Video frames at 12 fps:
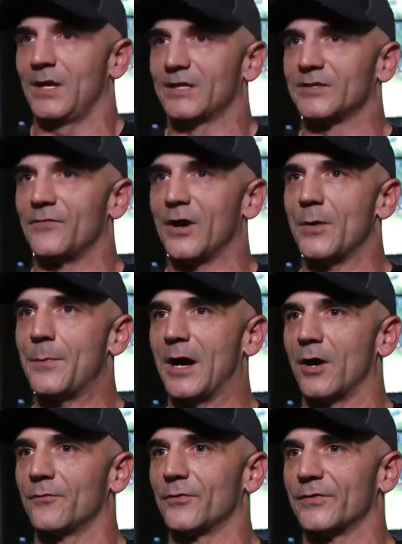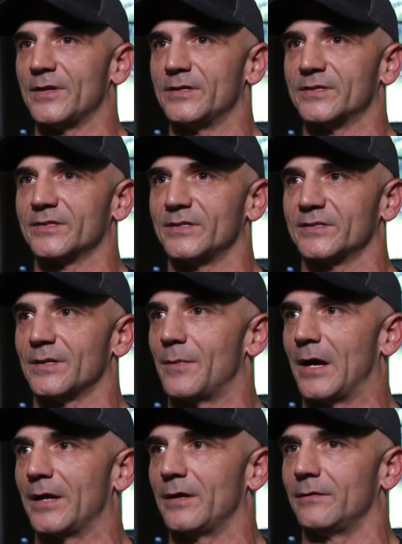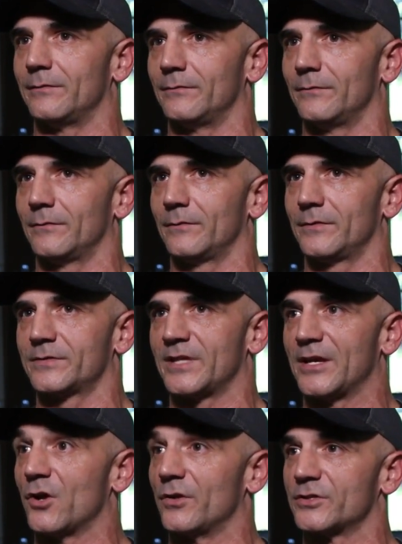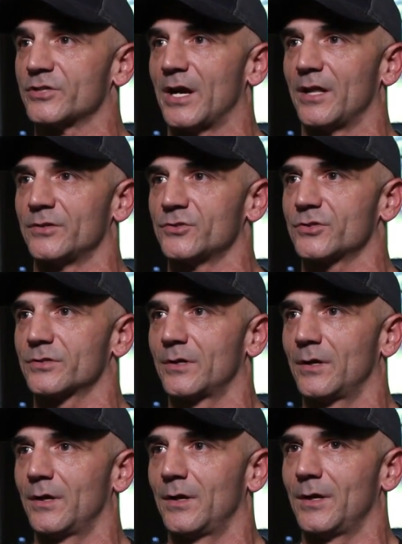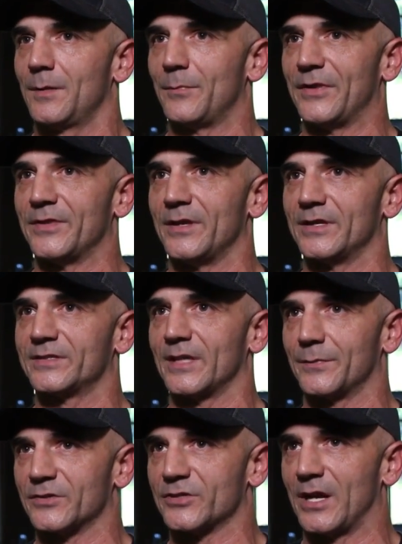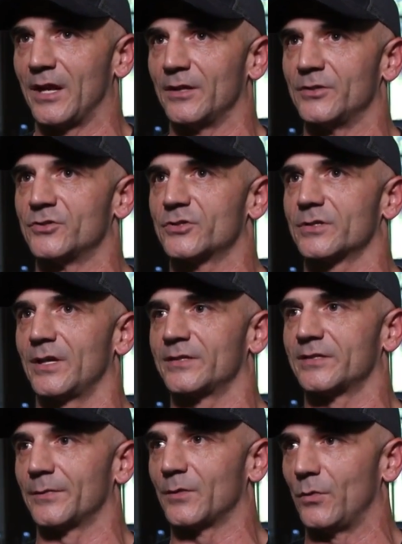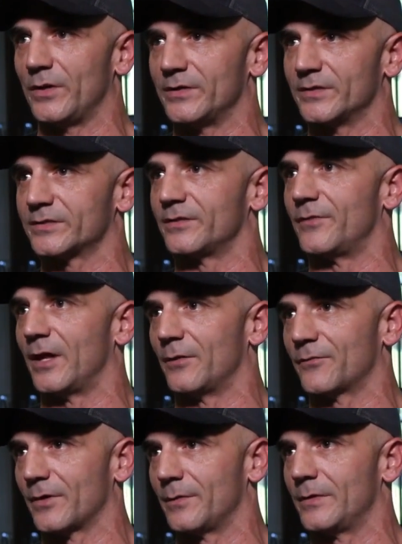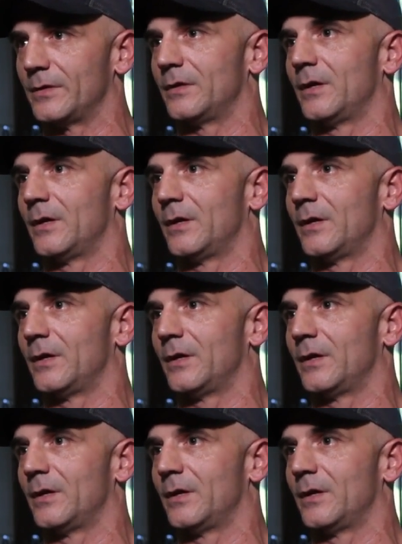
It's a very powerful thing to see somebody take on the challenge, but then accept the challenge, accept the weakness, develop from it,